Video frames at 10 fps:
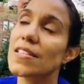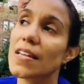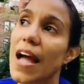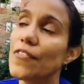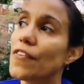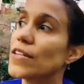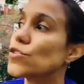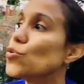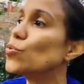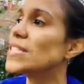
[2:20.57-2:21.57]
guy friends,
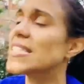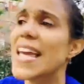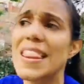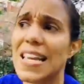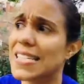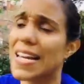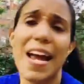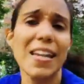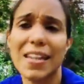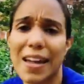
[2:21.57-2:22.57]
who would say things that
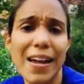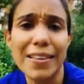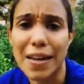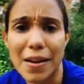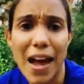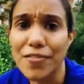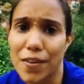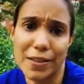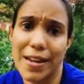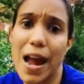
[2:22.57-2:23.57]
I didn't like, that I
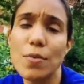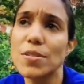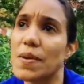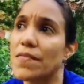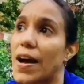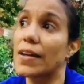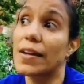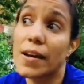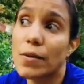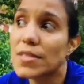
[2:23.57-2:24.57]
felt like I was being violated,
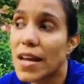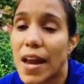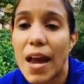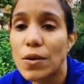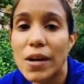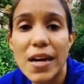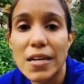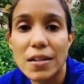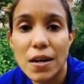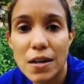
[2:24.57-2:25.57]
and I would say, hey, I don't like
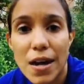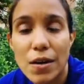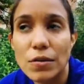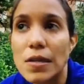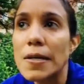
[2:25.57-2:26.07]
it, cut it out.